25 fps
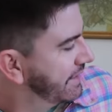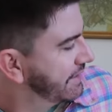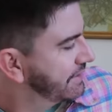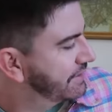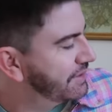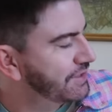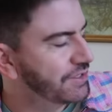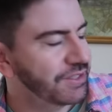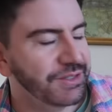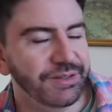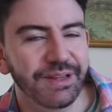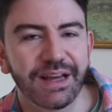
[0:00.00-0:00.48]

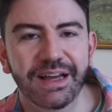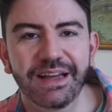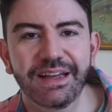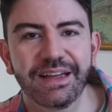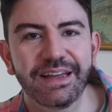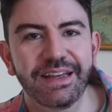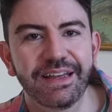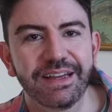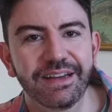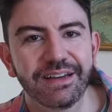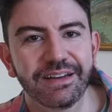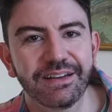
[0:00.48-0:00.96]
to do that
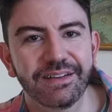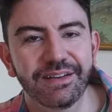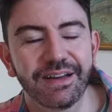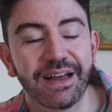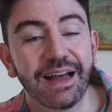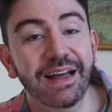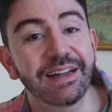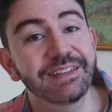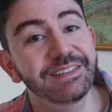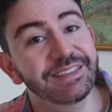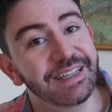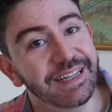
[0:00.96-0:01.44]
here
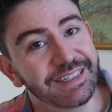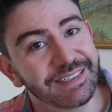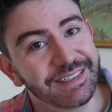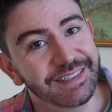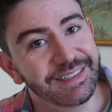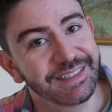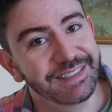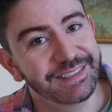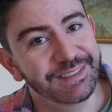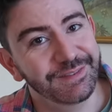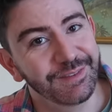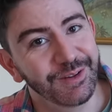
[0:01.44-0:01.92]
and edit
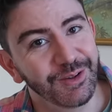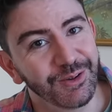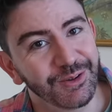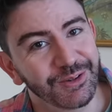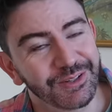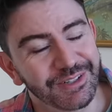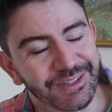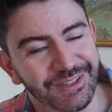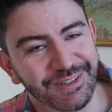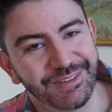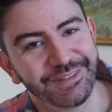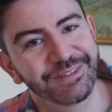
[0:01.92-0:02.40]
this
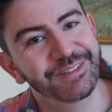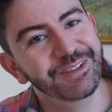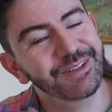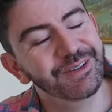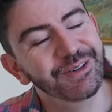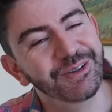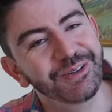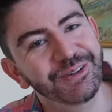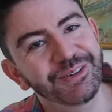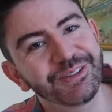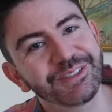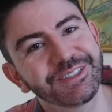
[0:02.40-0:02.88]
vlog, of
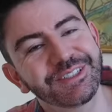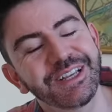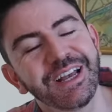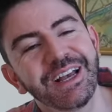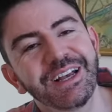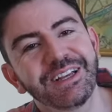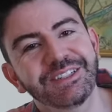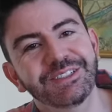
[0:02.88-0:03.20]
course.